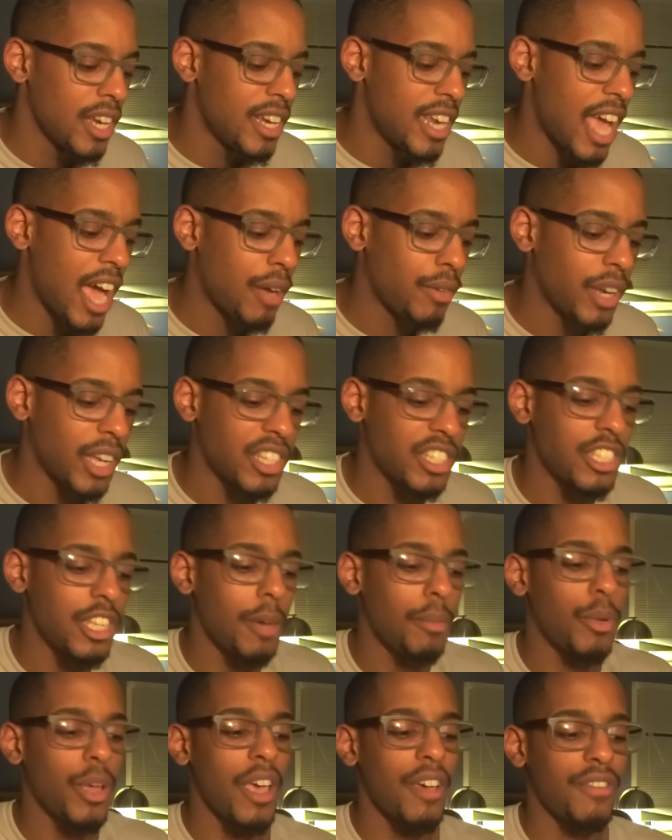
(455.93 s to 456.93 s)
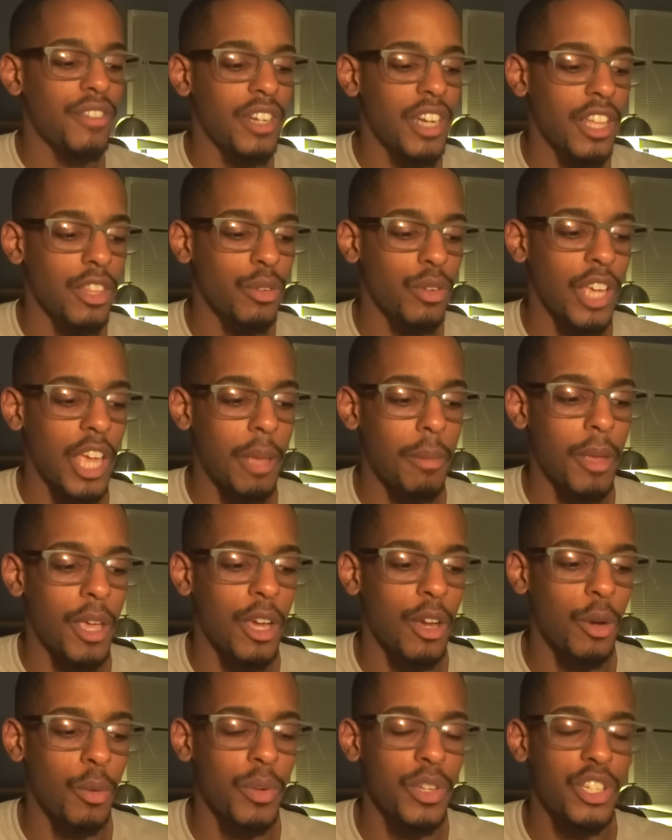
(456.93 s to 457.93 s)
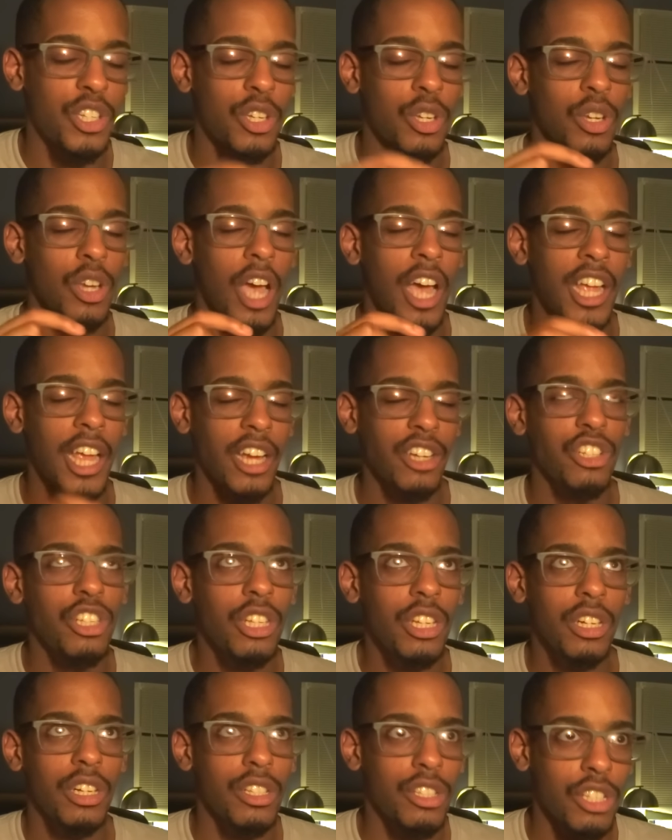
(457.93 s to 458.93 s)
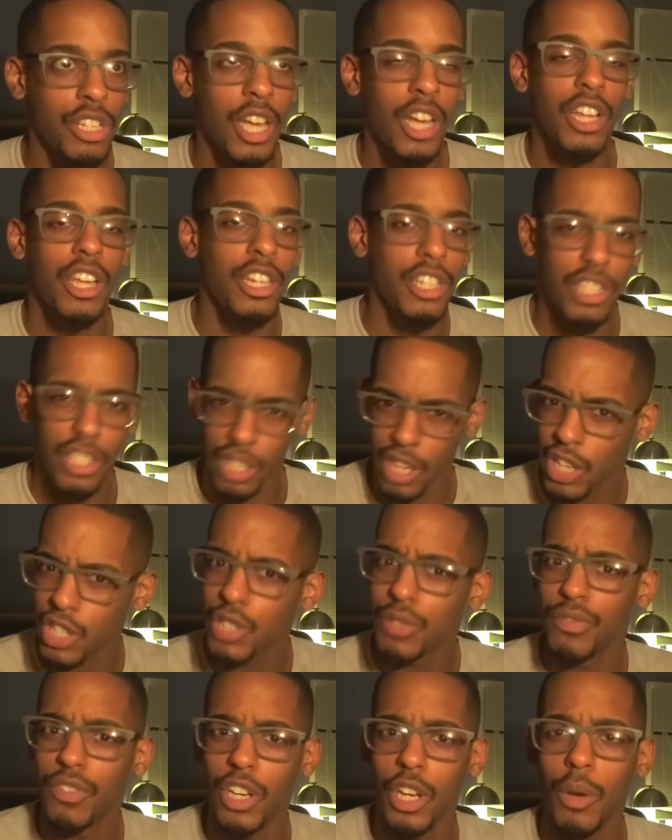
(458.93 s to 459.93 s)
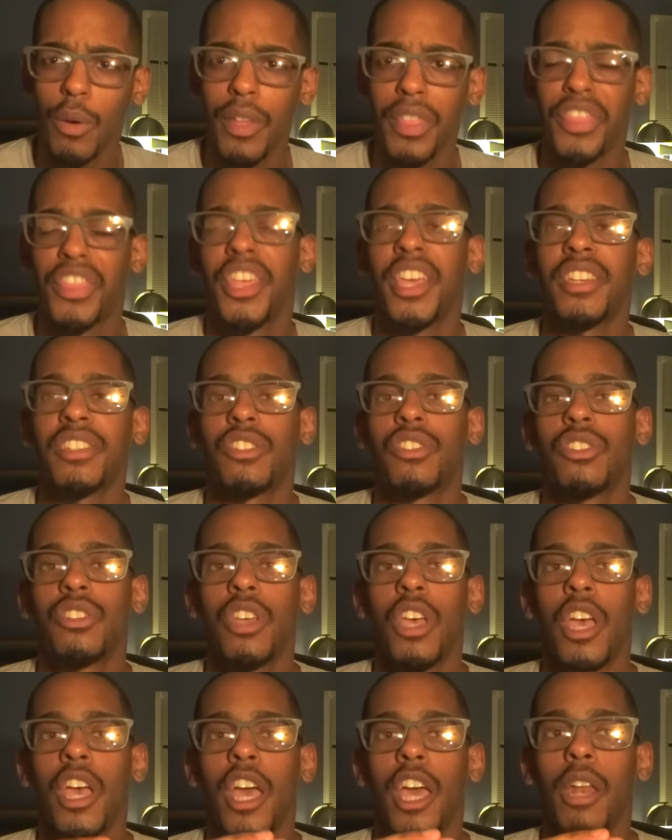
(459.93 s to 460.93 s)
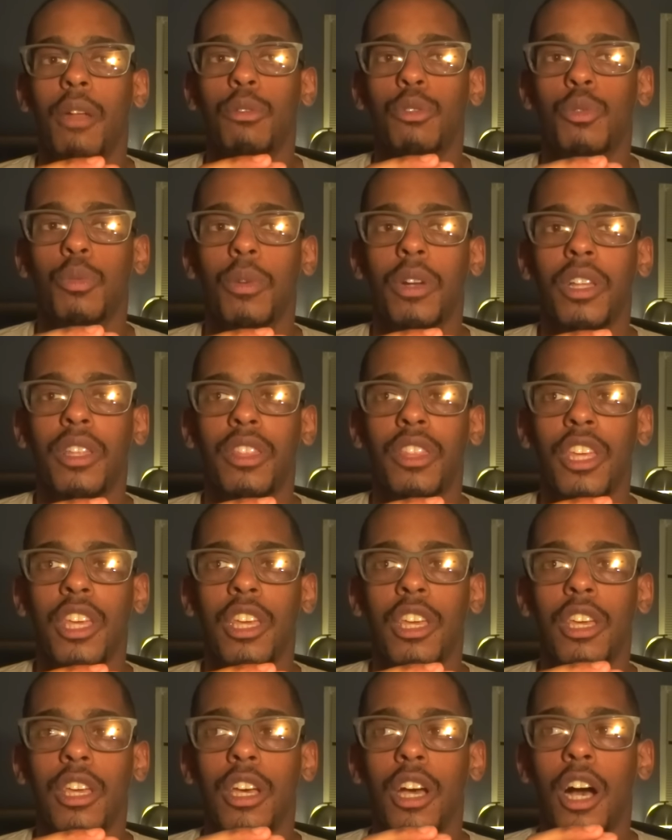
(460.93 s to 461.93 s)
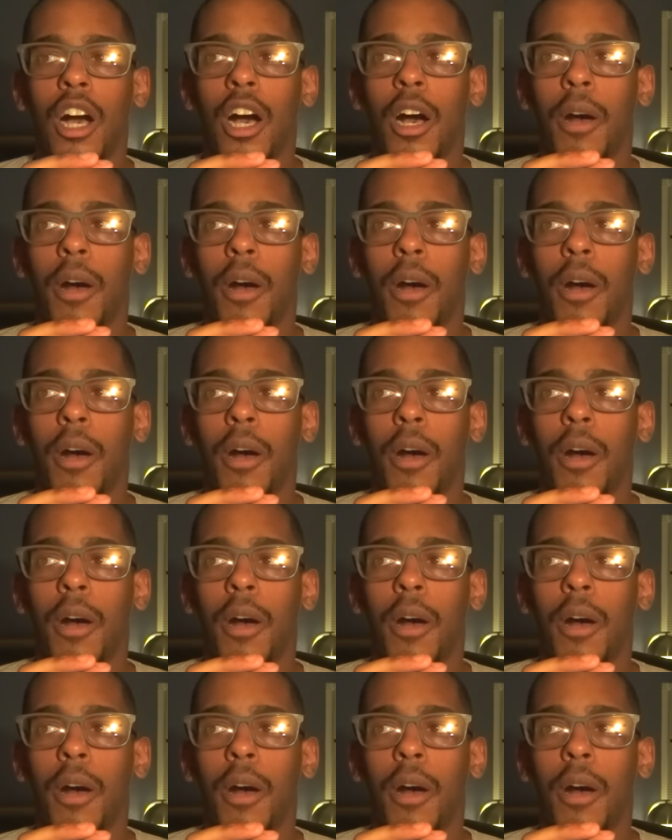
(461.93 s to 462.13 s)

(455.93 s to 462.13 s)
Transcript: Now, next up, we have another game here, which I actually did a discussion video on this, and it was one of the